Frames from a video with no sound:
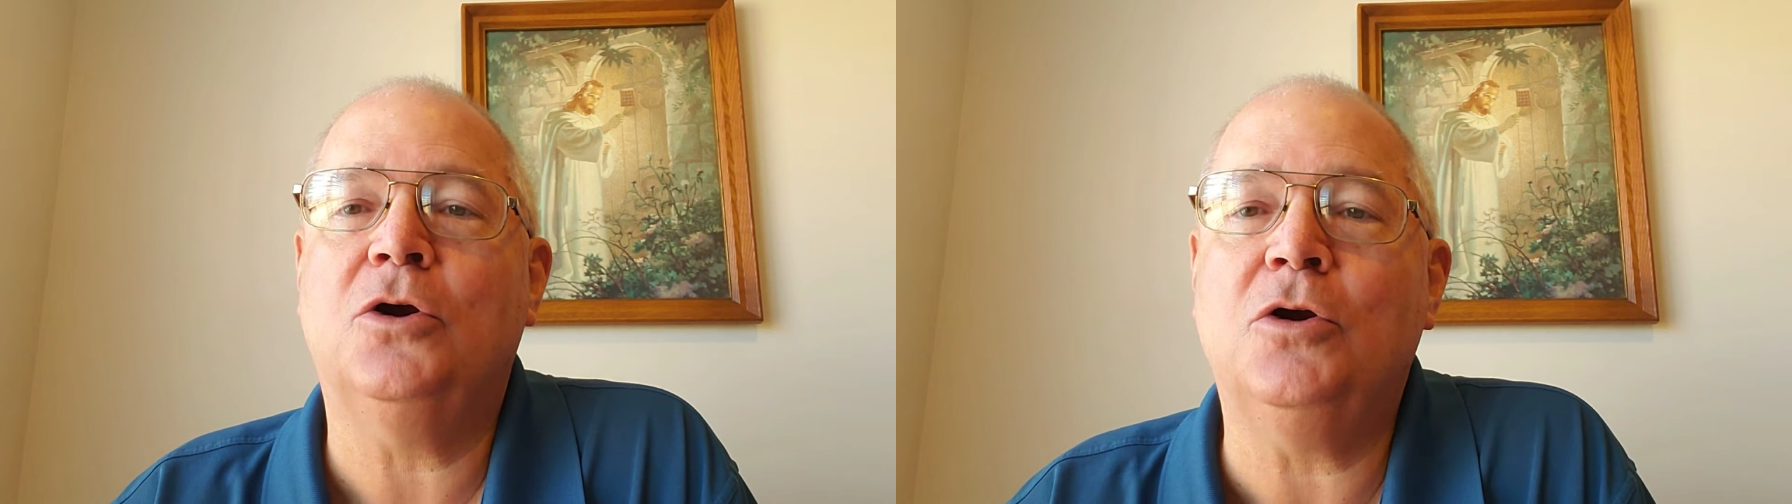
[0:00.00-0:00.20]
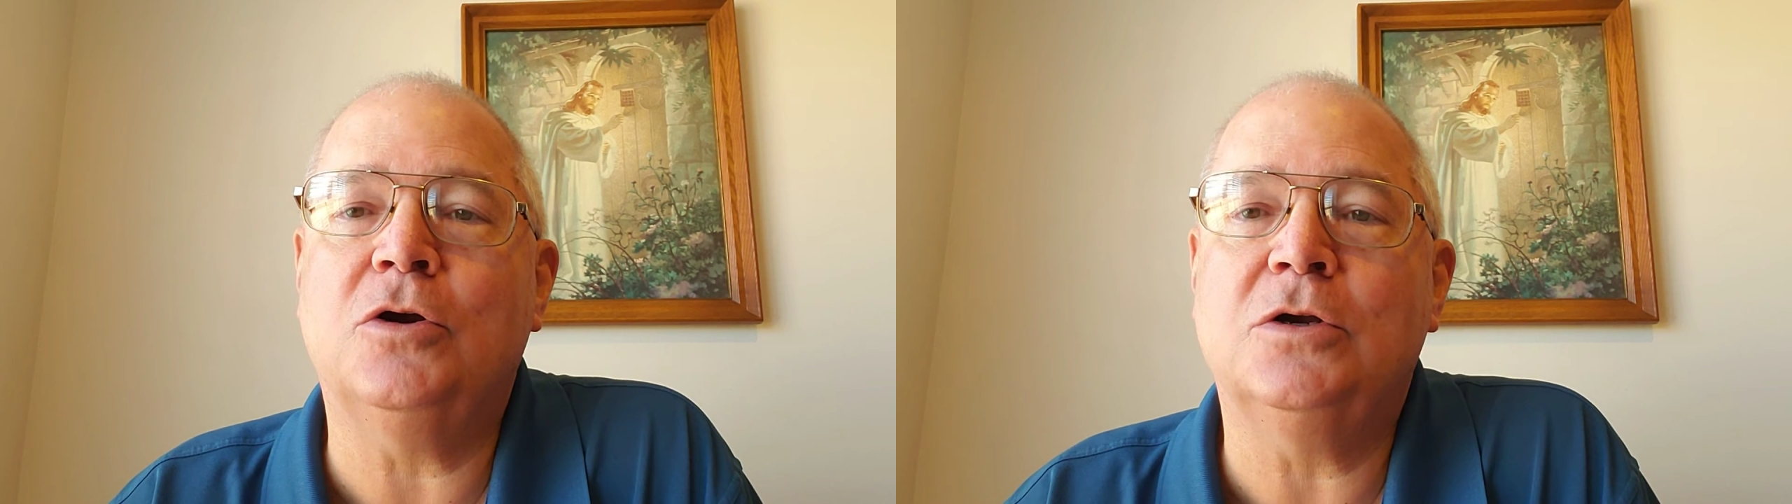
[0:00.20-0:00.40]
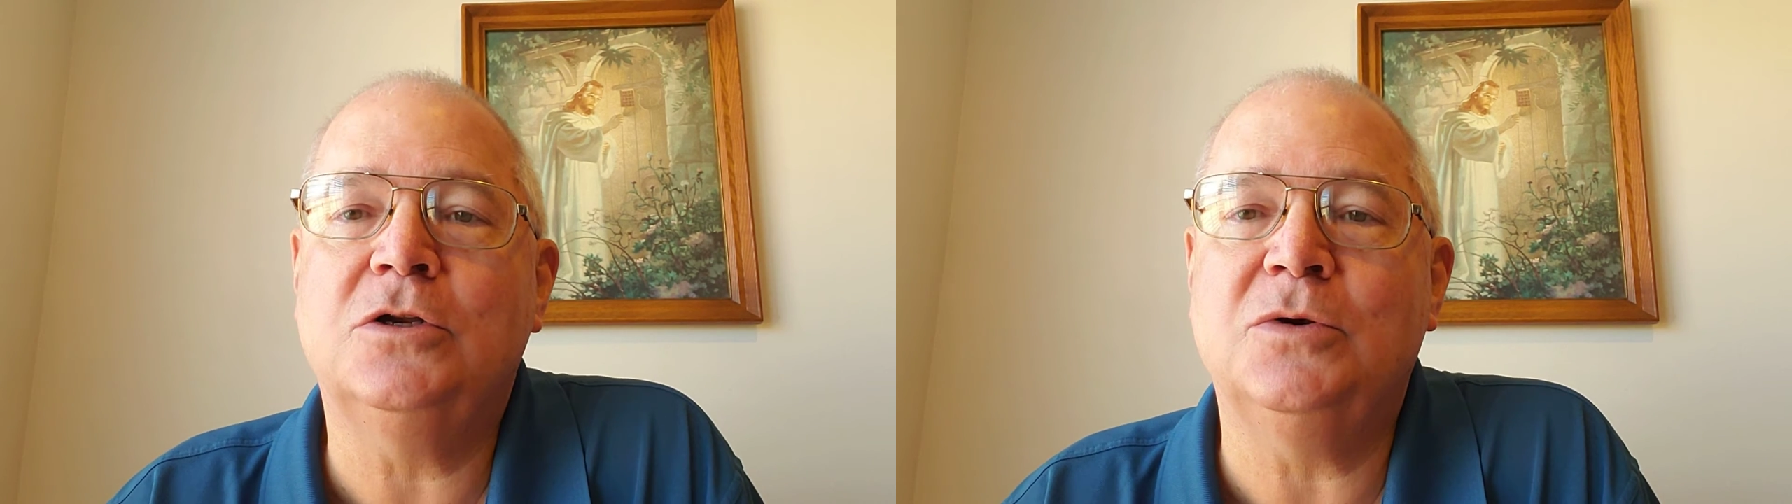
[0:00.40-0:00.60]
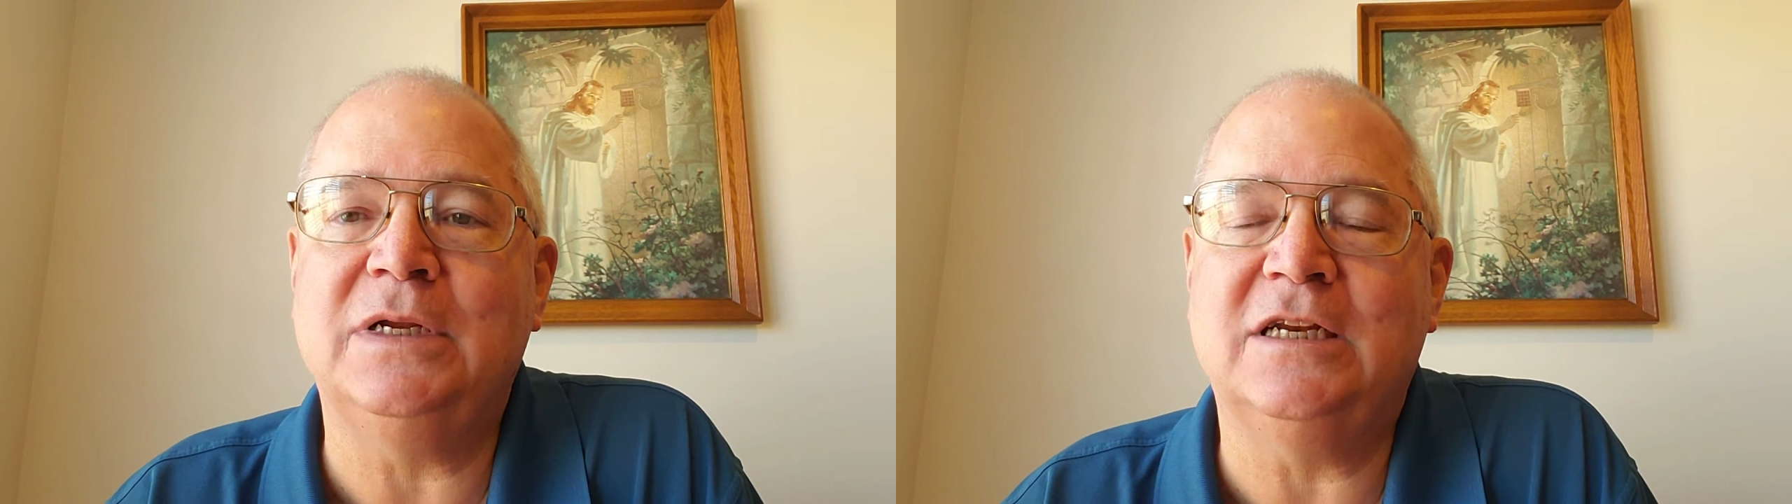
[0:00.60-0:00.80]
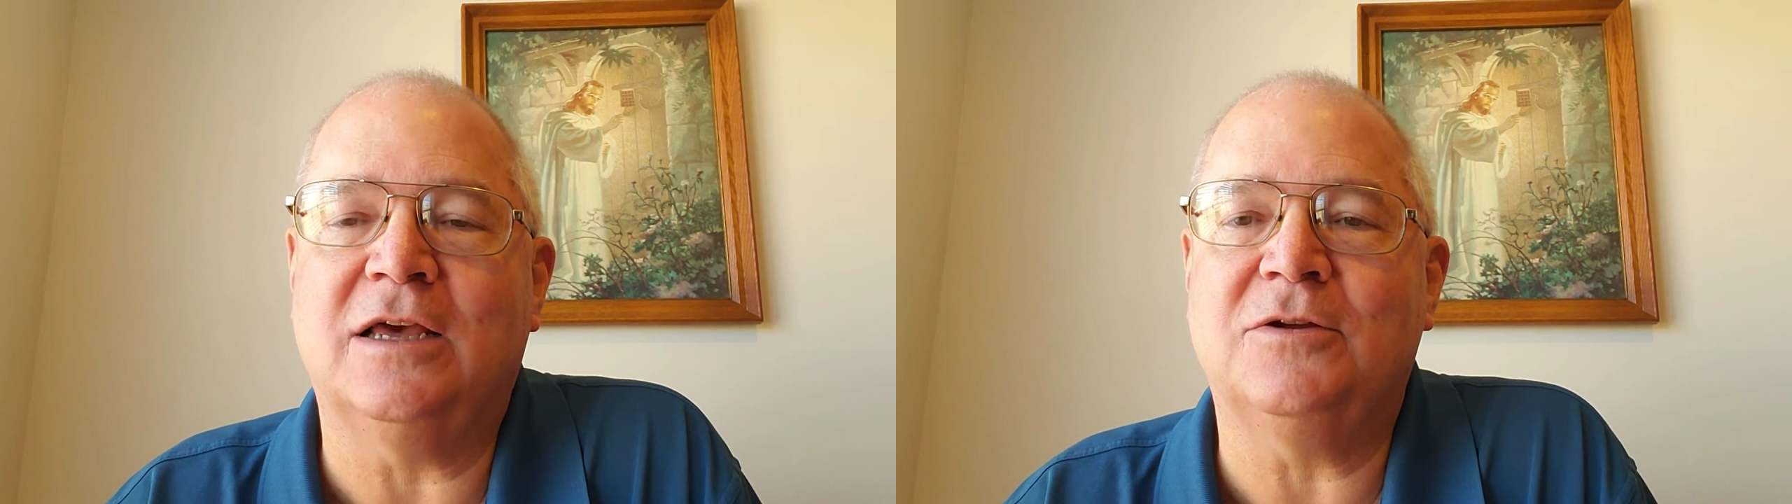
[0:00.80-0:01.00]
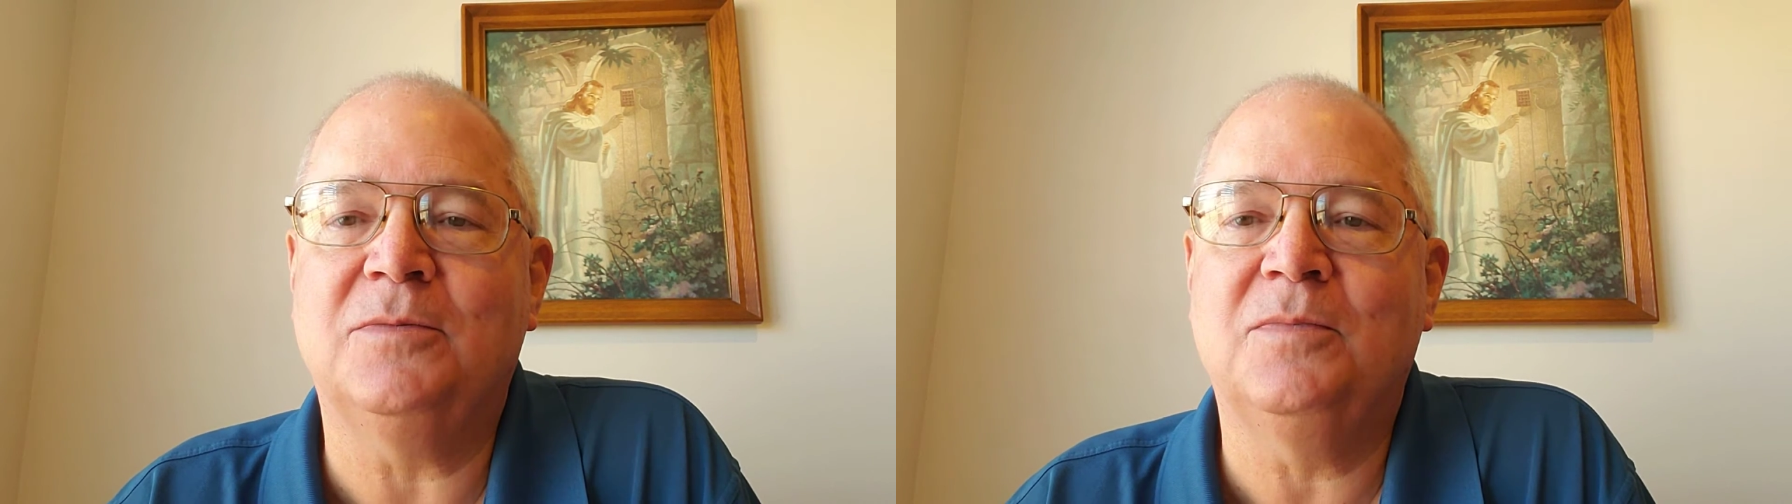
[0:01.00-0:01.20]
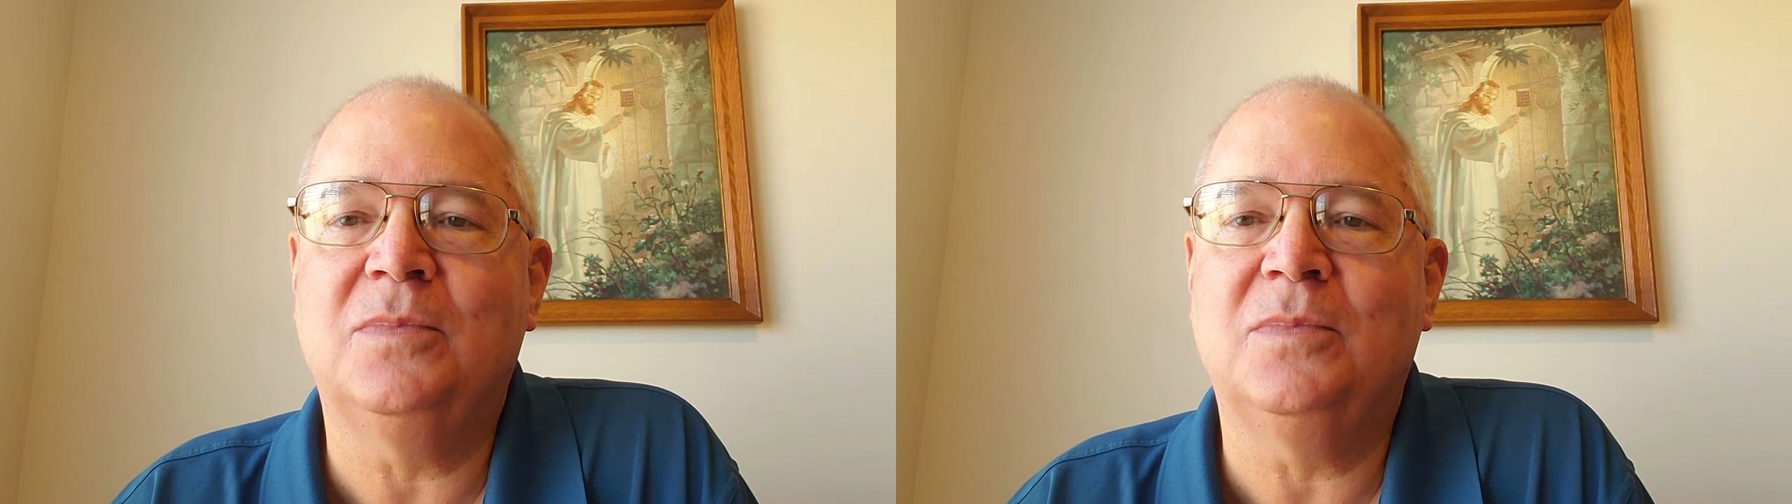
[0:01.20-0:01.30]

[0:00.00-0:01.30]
hurt to each other.